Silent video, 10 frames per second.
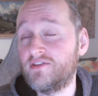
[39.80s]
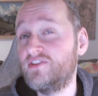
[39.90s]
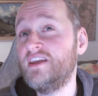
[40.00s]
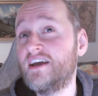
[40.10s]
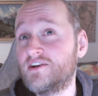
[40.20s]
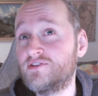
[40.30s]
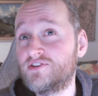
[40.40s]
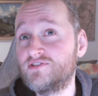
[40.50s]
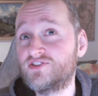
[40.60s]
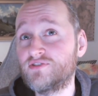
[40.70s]
think I could
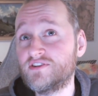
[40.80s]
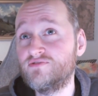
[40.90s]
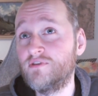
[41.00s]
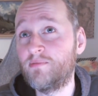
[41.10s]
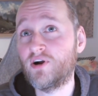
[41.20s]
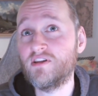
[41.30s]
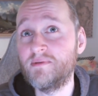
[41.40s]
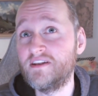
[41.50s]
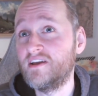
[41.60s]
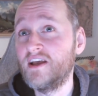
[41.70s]
construct you a
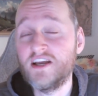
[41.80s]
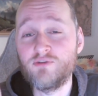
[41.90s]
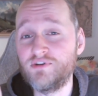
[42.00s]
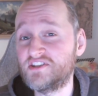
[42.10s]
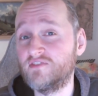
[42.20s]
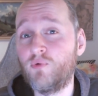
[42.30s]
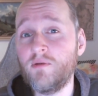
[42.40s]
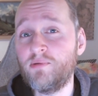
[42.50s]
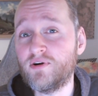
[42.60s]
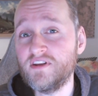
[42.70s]
parliament in which the one
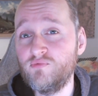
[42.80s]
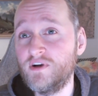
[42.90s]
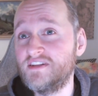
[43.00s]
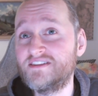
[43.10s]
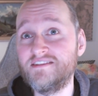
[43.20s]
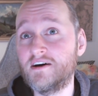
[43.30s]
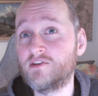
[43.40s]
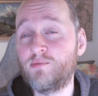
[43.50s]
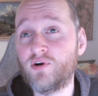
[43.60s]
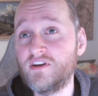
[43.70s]
party wins, the other
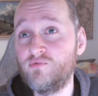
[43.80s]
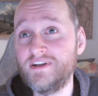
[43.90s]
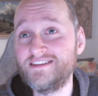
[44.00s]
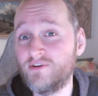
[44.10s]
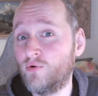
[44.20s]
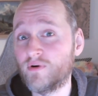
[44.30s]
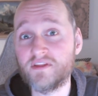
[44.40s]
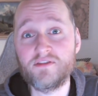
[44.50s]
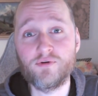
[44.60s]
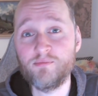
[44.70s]
party wins, or a
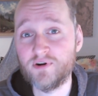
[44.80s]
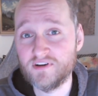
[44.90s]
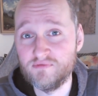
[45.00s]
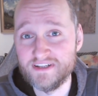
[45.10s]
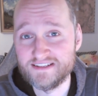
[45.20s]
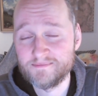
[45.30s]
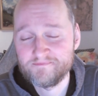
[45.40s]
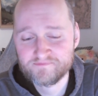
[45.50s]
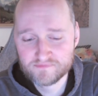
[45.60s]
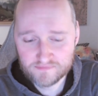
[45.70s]
third party wins.
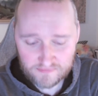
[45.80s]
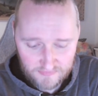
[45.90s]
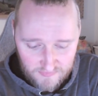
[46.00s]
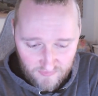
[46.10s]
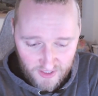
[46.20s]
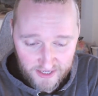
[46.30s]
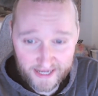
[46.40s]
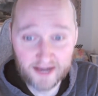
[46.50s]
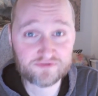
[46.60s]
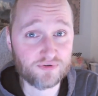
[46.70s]

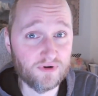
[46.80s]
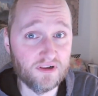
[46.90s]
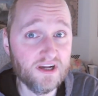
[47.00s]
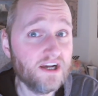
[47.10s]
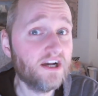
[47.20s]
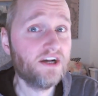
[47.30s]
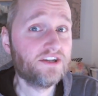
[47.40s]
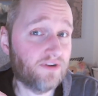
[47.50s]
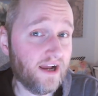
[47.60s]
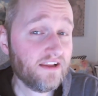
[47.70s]
After all.
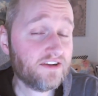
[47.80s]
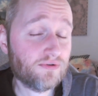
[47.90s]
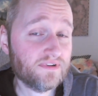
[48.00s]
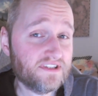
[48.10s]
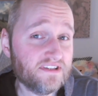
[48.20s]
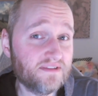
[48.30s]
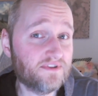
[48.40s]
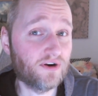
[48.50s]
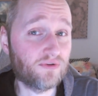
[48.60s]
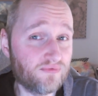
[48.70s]
So electoral systems
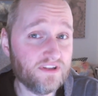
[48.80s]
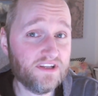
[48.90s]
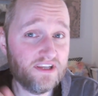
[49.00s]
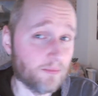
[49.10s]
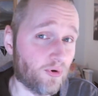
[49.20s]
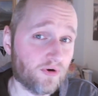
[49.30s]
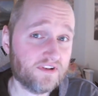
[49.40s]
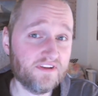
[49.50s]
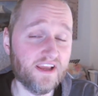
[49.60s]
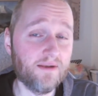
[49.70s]
are really
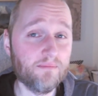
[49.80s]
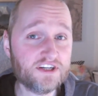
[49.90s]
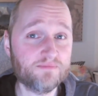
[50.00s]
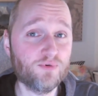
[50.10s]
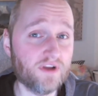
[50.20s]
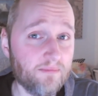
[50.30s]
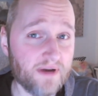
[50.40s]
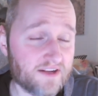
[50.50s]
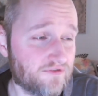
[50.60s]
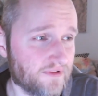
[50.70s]
important and much more
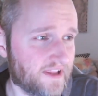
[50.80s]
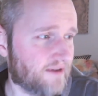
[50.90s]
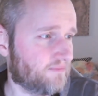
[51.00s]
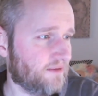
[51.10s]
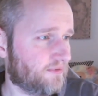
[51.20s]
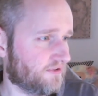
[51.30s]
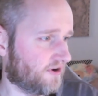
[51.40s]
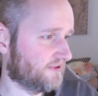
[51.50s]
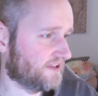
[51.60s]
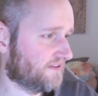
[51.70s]
impactful than people
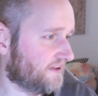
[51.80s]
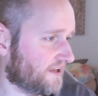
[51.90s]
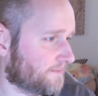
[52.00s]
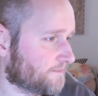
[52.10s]
normally think.